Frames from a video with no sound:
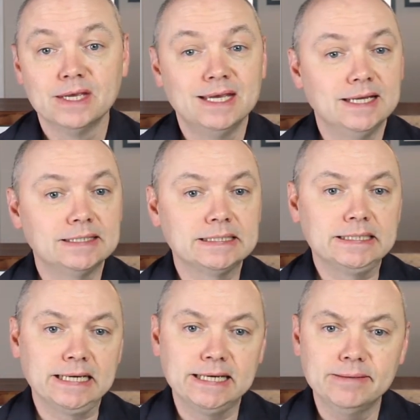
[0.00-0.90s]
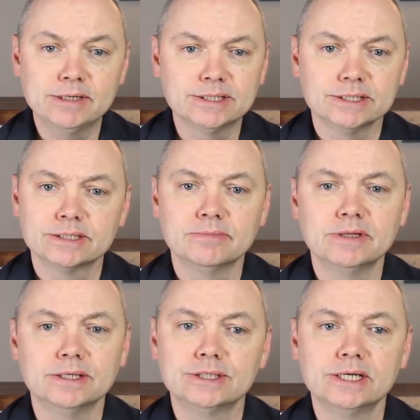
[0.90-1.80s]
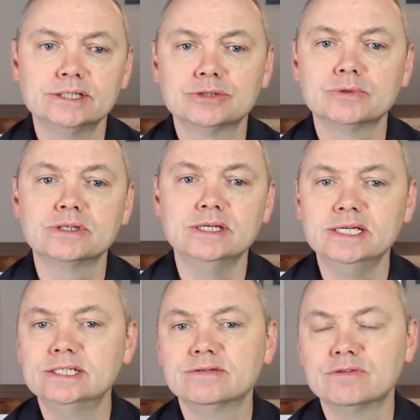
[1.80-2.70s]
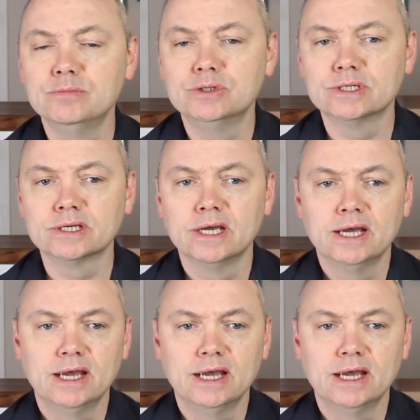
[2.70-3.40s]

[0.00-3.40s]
It is a dynamic system that changes with the needs of the music,